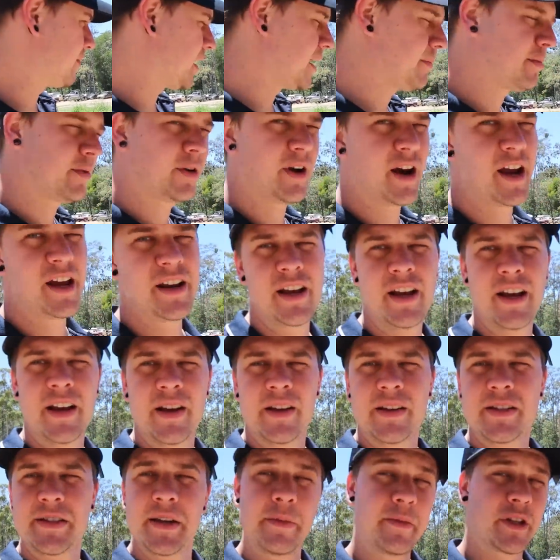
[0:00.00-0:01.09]
upgrade,
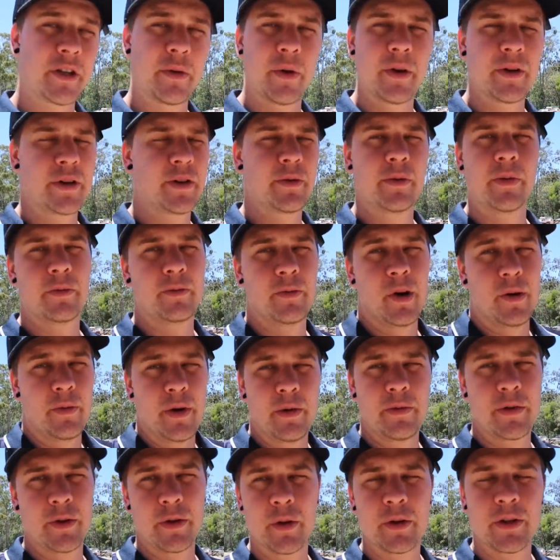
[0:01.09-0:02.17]
similar to what
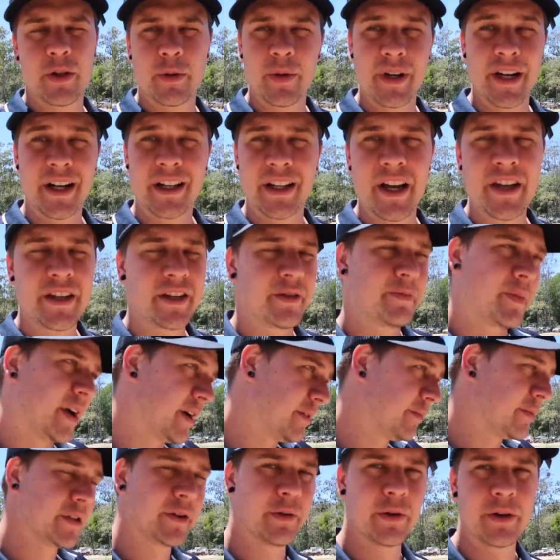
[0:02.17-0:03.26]
we would do to an LS,
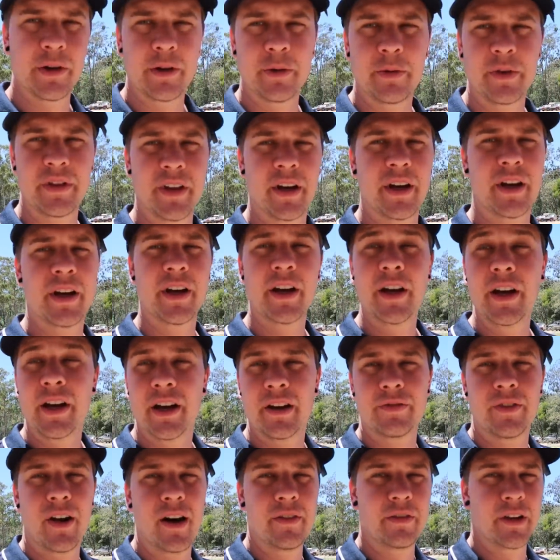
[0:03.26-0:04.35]
but we're doing it with a
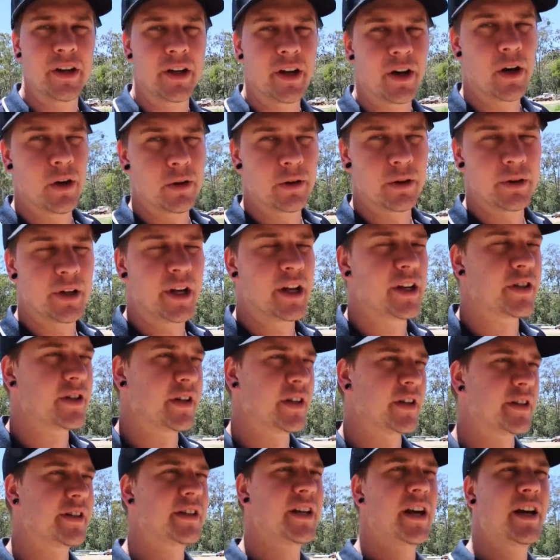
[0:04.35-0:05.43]
5-litre Holden
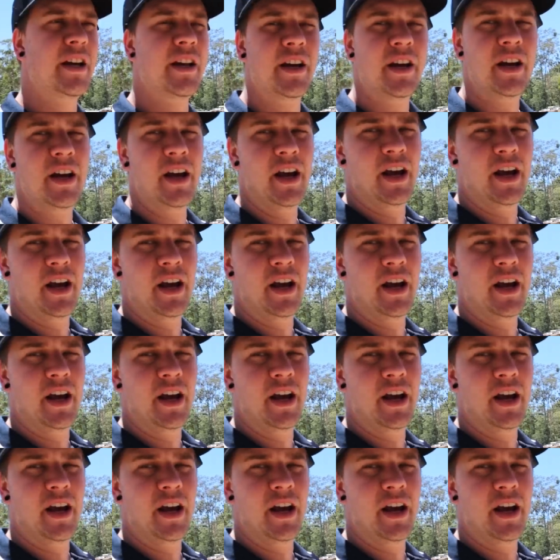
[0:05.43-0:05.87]
engine instead.